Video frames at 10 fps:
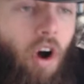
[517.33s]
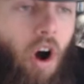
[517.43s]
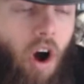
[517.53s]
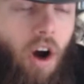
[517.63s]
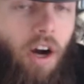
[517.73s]

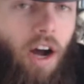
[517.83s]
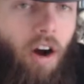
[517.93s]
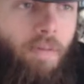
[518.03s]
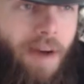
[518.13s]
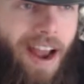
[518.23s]
or
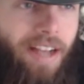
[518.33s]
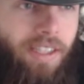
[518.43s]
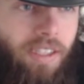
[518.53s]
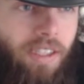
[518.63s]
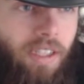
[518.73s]
our
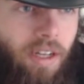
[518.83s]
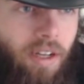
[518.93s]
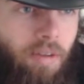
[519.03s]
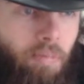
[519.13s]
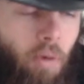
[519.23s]
brains,
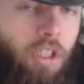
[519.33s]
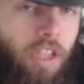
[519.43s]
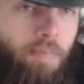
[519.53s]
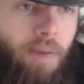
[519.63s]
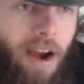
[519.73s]

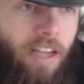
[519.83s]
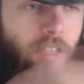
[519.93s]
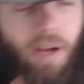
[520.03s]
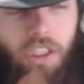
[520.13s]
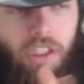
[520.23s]
mostly brains,
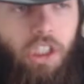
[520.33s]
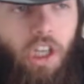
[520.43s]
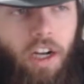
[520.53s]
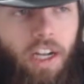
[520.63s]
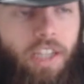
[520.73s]
but
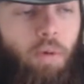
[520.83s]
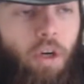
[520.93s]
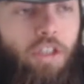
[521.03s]
chocolate works